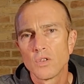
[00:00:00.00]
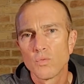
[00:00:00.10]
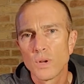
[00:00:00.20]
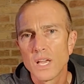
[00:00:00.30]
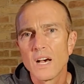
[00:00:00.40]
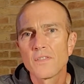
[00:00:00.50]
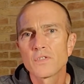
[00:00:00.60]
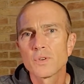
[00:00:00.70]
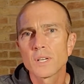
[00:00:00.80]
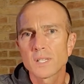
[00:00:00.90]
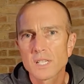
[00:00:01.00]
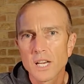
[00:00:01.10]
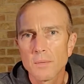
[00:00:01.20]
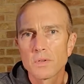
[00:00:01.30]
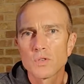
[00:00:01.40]
We have to
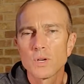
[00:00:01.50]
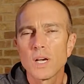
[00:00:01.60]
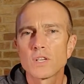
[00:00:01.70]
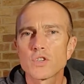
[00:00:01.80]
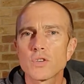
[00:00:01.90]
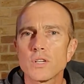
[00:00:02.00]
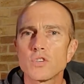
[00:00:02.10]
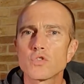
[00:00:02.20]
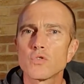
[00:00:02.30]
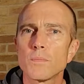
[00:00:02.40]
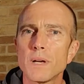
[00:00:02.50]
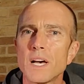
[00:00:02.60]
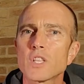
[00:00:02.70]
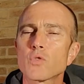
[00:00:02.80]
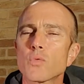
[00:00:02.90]
accept to enter into a
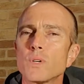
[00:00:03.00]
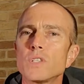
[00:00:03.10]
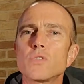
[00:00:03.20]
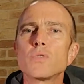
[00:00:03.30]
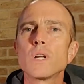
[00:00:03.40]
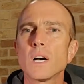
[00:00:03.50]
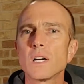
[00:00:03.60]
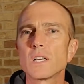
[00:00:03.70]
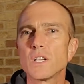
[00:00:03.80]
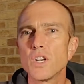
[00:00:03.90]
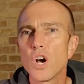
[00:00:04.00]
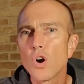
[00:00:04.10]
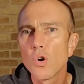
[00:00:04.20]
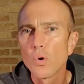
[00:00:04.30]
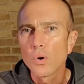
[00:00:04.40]
path where we do not
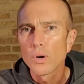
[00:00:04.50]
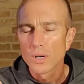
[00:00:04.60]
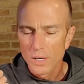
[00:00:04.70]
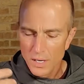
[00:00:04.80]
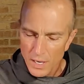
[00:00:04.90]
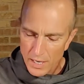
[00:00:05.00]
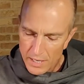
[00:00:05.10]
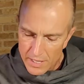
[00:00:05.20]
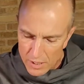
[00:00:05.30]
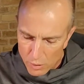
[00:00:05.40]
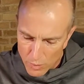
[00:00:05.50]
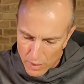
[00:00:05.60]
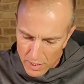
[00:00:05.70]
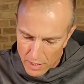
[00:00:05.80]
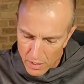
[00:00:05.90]
know. And that's what we
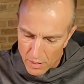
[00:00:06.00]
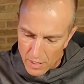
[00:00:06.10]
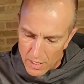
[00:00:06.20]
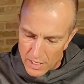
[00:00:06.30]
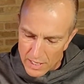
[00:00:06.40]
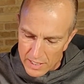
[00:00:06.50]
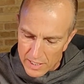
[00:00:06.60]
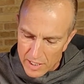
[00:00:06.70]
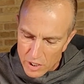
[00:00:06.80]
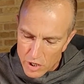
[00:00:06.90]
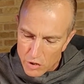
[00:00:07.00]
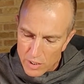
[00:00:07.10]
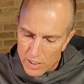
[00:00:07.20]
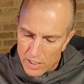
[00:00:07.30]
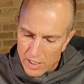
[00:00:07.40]
hear, is the
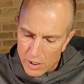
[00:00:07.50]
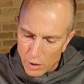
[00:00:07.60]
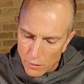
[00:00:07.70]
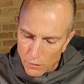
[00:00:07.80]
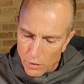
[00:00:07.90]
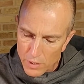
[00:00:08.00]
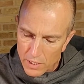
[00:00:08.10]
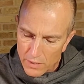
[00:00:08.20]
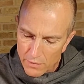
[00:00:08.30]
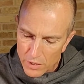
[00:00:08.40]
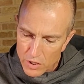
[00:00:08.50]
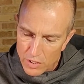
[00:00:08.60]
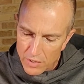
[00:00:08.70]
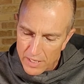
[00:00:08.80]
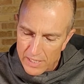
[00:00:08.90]
assurance of things hoped for, the conviction
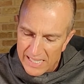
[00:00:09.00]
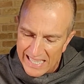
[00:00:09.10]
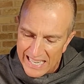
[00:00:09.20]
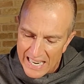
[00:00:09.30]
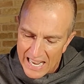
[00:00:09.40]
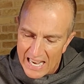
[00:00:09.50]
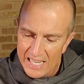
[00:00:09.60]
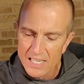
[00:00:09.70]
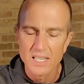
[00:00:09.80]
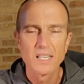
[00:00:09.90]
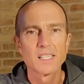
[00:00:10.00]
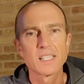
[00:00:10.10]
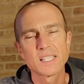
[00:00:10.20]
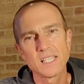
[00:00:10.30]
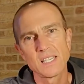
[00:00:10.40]
of things not
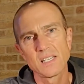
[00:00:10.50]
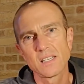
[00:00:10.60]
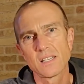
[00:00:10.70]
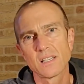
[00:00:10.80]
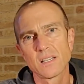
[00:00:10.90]
seen.